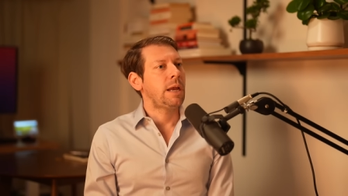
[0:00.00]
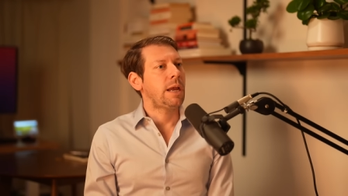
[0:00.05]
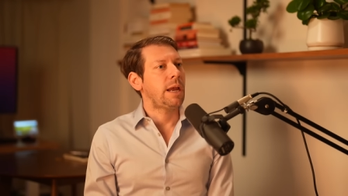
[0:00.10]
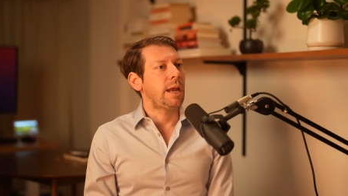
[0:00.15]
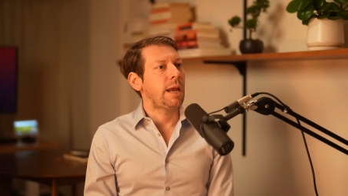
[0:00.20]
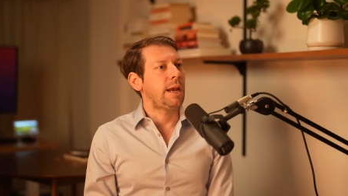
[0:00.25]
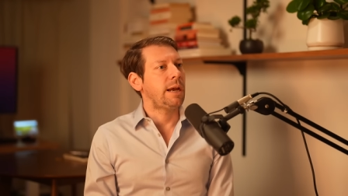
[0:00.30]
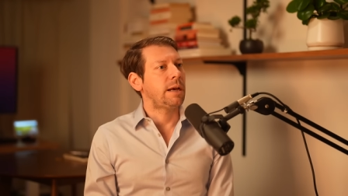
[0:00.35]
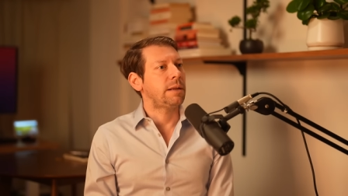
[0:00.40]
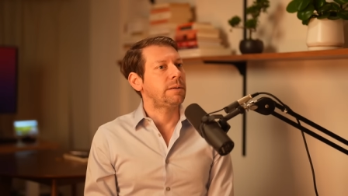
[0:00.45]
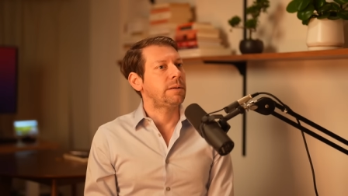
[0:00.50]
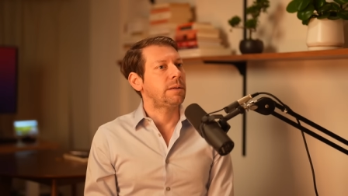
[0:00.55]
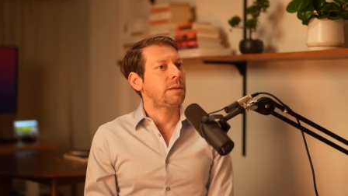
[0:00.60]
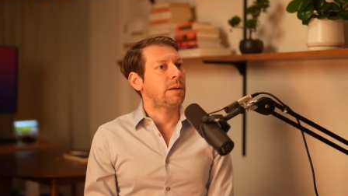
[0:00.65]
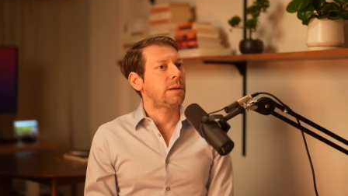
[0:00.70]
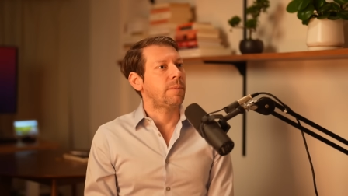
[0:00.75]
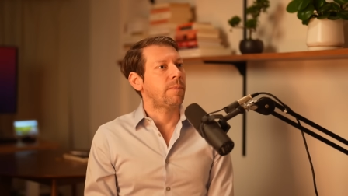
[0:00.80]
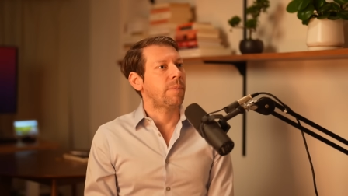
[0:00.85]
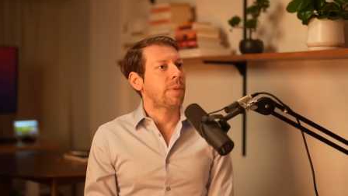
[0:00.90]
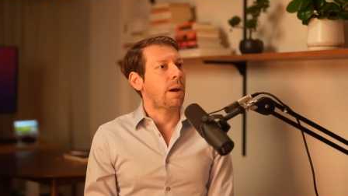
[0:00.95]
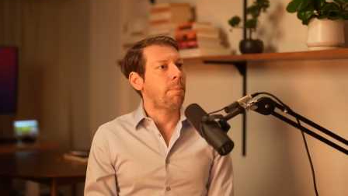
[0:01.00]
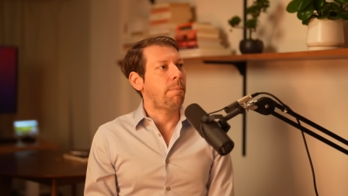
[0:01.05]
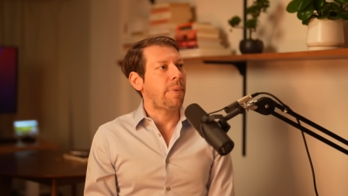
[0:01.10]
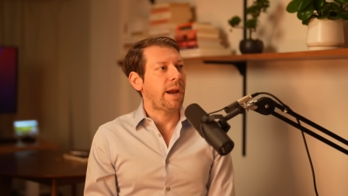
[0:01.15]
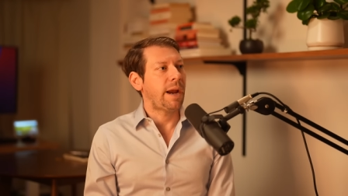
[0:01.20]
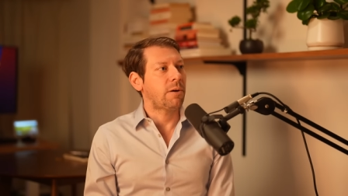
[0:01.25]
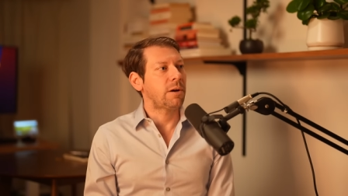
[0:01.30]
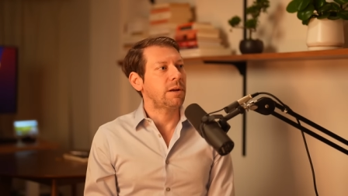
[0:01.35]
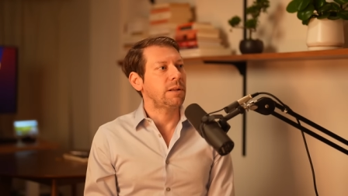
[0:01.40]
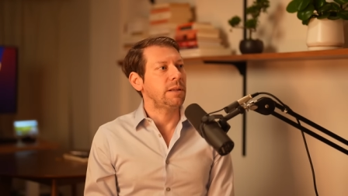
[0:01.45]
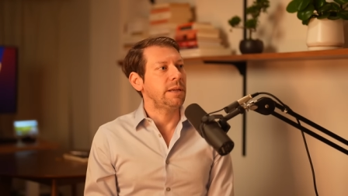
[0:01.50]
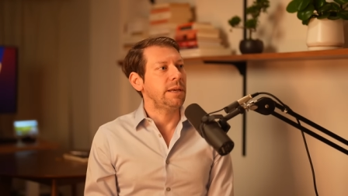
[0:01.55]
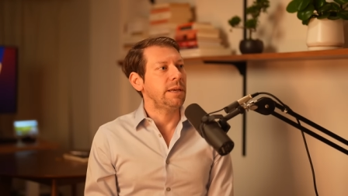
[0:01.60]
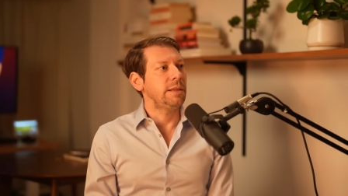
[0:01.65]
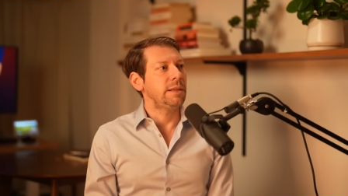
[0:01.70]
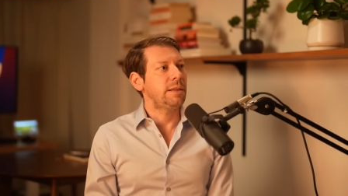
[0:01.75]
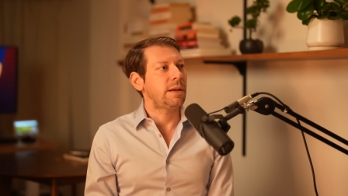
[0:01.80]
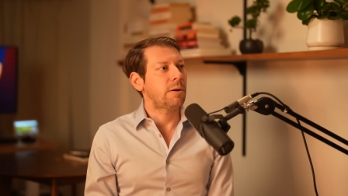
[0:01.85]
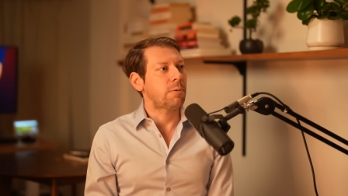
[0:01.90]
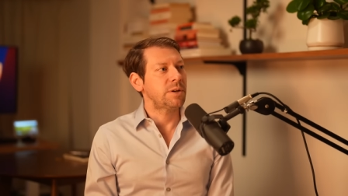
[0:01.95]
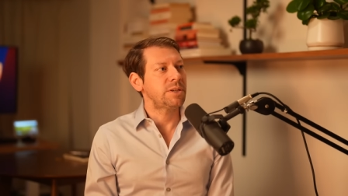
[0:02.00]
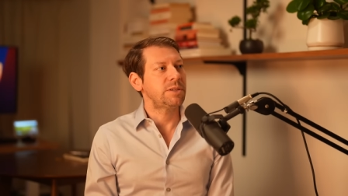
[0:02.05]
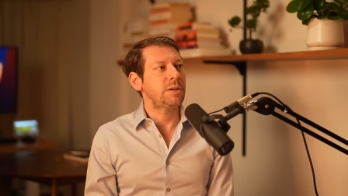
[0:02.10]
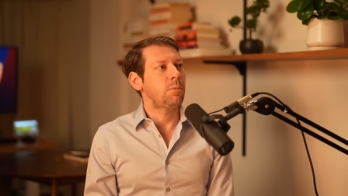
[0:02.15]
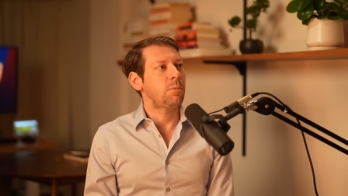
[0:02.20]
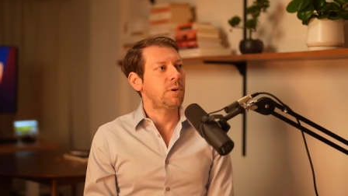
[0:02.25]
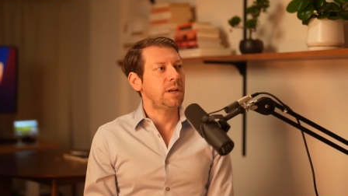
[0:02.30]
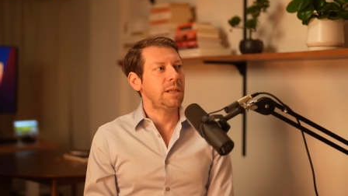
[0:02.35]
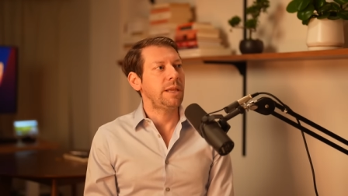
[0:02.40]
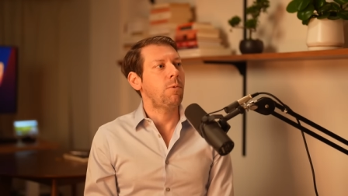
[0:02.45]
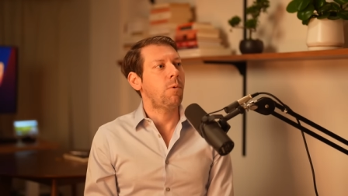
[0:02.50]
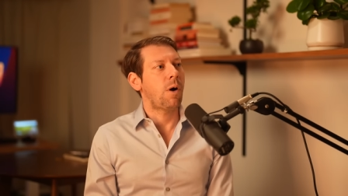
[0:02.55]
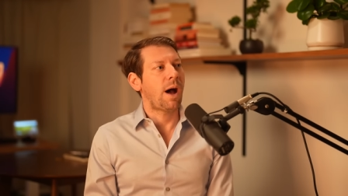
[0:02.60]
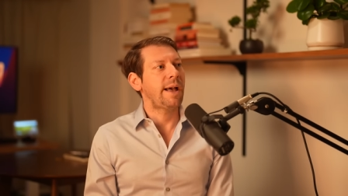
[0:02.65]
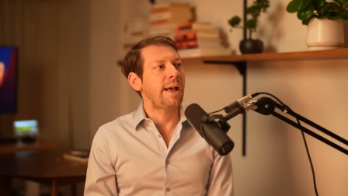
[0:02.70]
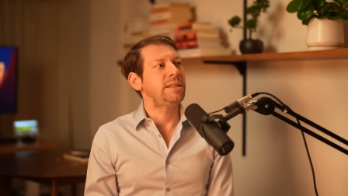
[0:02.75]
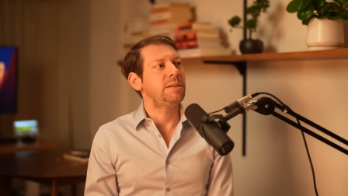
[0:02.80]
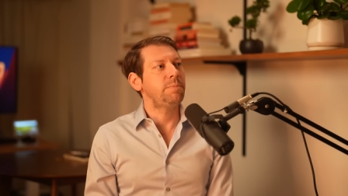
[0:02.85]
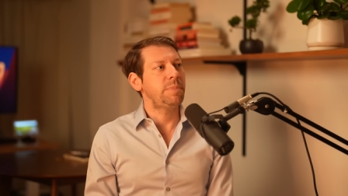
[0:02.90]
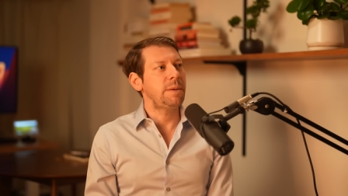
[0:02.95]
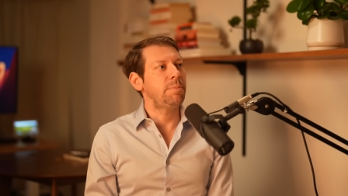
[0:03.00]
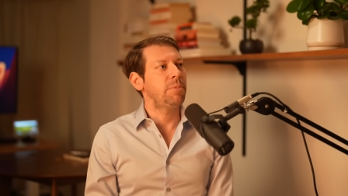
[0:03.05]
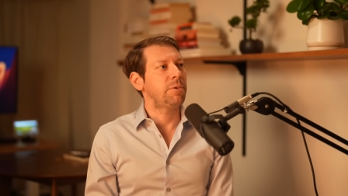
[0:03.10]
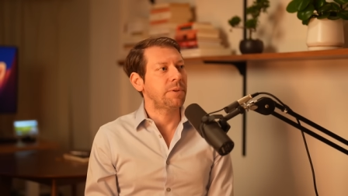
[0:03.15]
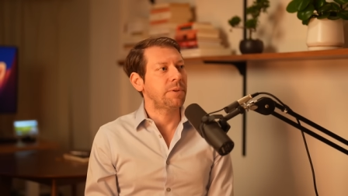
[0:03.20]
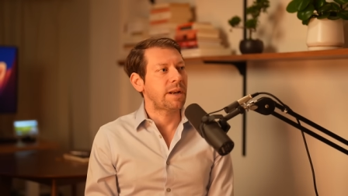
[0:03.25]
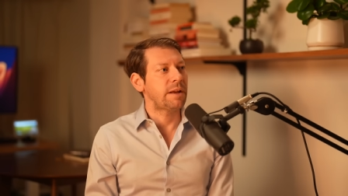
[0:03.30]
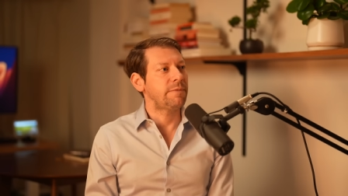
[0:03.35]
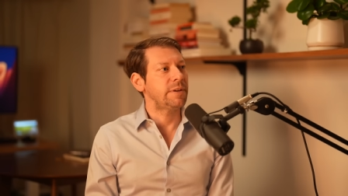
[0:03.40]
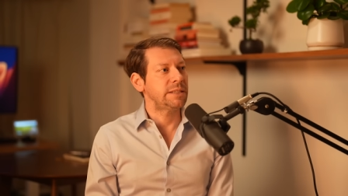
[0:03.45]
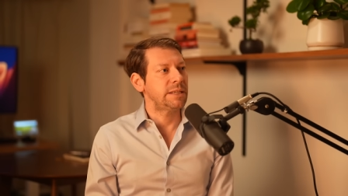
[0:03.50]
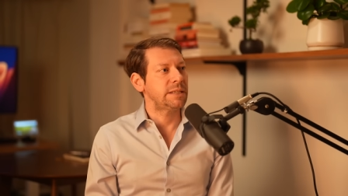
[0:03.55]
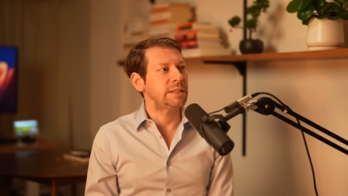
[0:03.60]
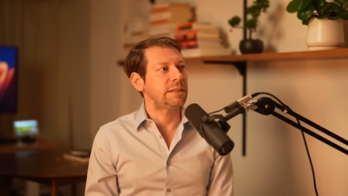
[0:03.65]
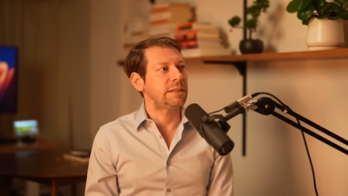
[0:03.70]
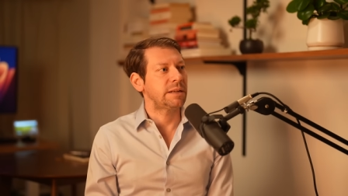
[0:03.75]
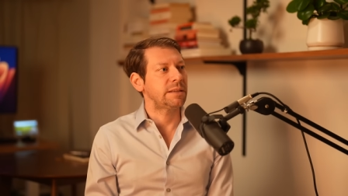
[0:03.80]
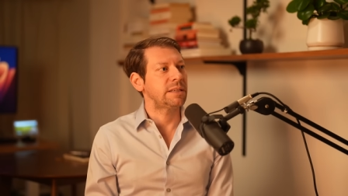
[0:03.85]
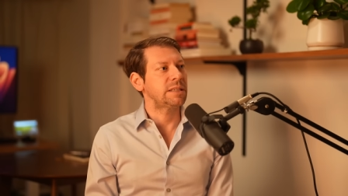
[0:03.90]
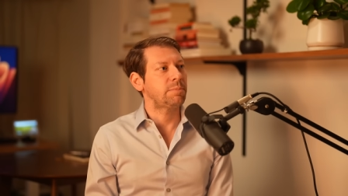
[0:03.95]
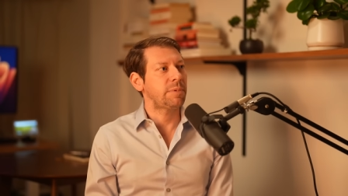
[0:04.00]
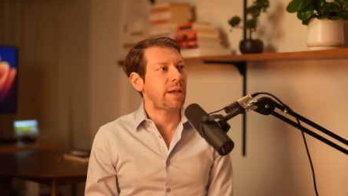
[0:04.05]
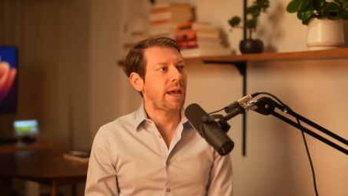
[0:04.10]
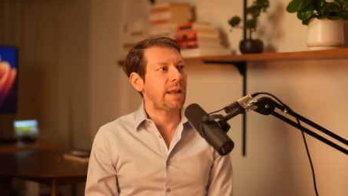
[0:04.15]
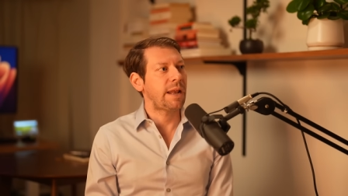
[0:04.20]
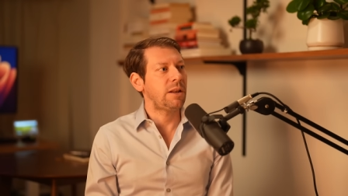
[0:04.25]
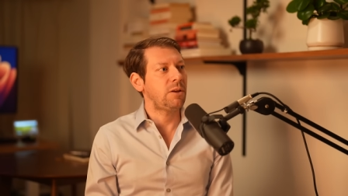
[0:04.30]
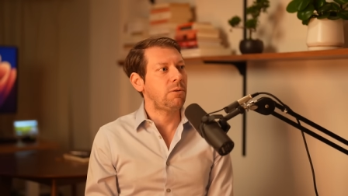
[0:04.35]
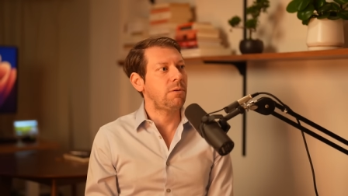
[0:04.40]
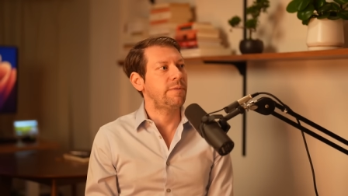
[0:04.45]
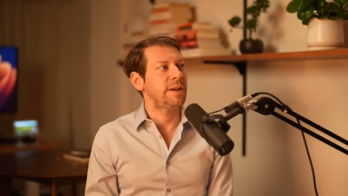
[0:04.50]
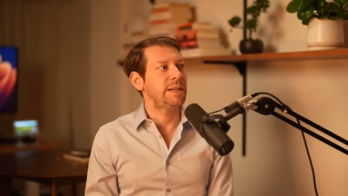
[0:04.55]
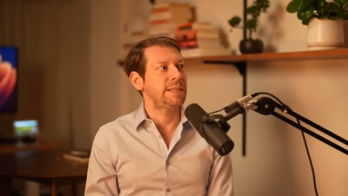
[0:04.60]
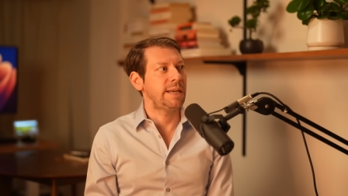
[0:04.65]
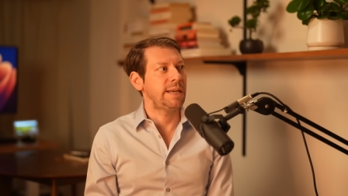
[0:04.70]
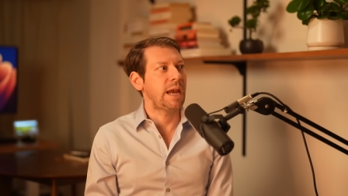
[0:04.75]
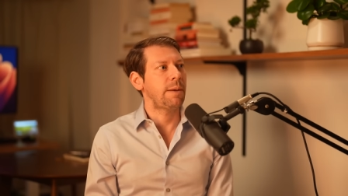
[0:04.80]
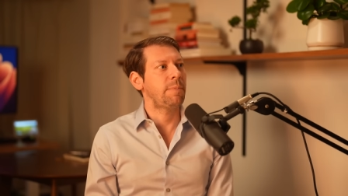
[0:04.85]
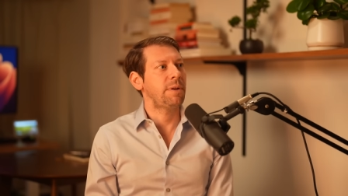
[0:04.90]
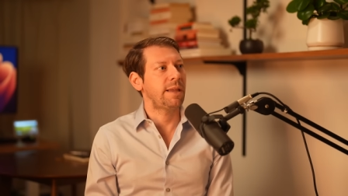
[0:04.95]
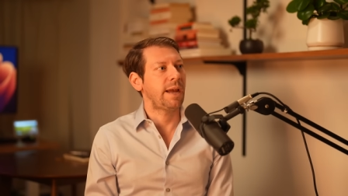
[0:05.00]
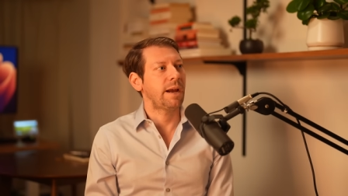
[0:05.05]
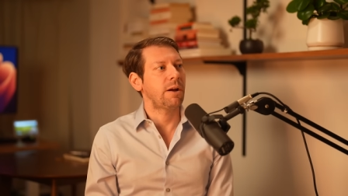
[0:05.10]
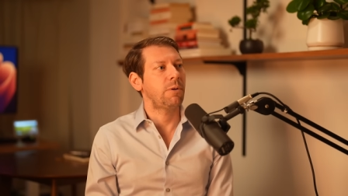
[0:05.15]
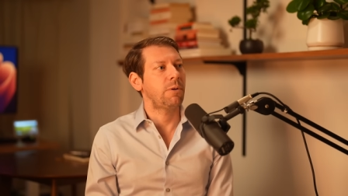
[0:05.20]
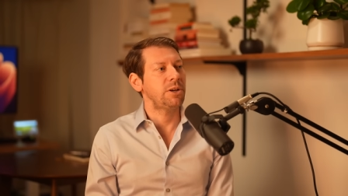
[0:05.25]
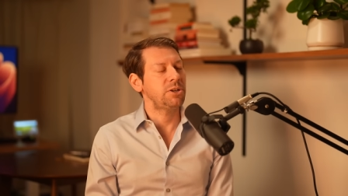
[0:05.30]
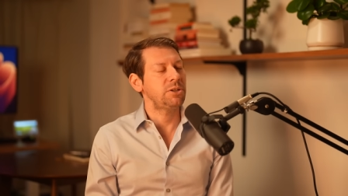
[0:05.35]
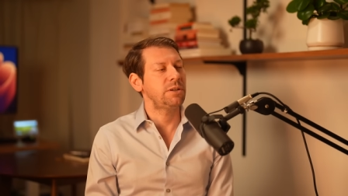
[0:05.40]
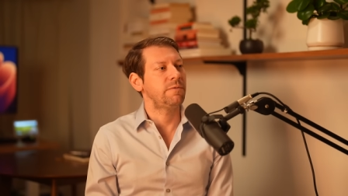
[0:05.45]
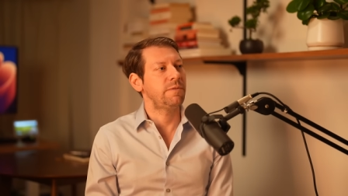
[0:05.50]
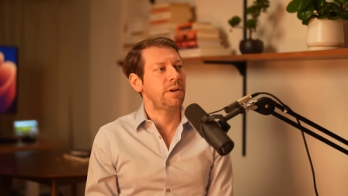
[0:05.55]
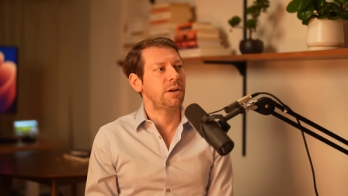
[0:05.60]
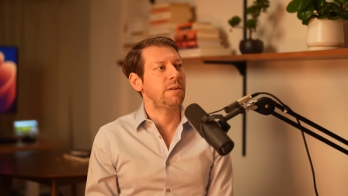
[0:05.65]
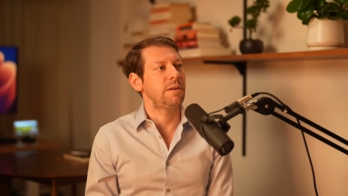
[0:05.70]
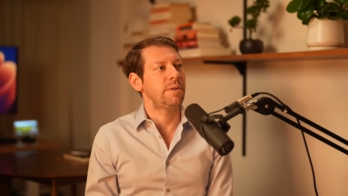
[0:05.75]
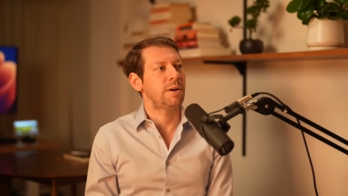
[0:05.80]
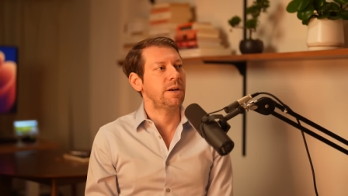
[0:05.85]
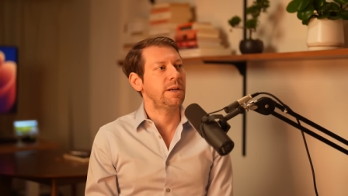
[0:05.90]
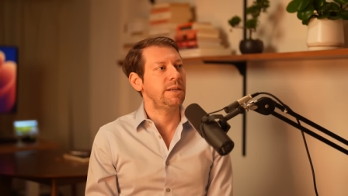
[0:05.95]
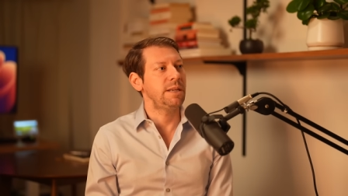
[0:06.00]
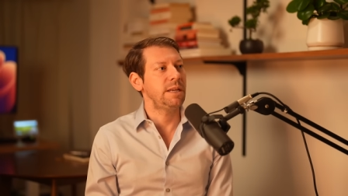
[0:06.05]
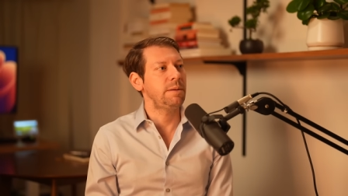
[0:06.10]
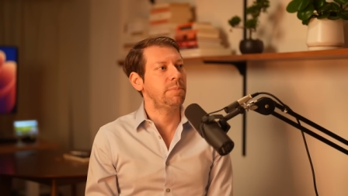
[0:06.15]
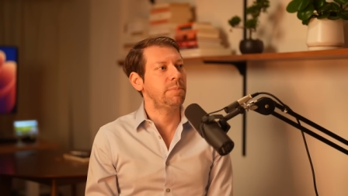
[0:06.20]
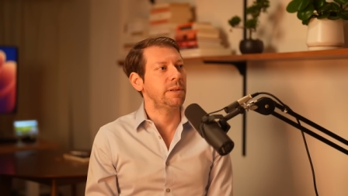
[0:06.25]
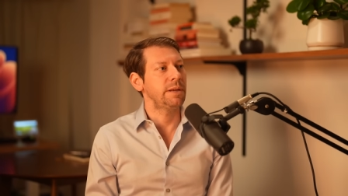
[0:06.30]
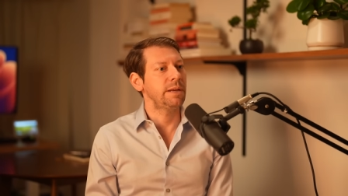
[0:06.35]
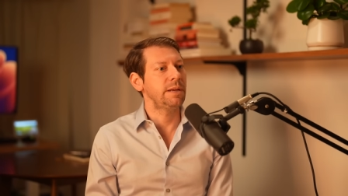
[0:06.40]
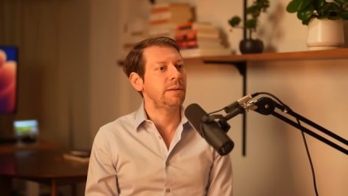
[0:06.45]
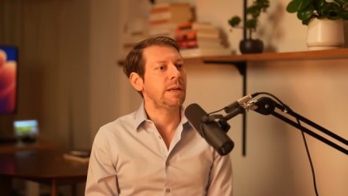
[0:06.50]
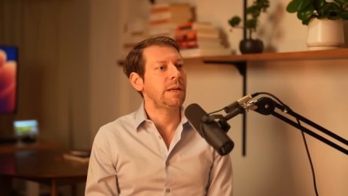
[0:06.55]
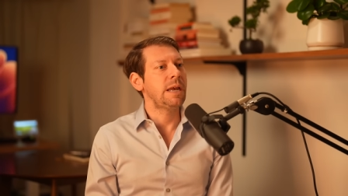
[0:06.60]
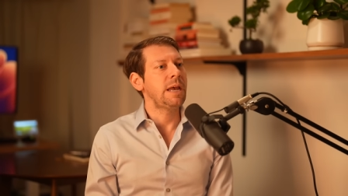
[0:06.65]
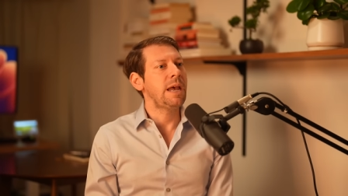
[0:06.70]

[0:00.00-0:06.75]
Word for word: And apparently, there were some really wise people that have existed on this planet who have examined that question very, very deeply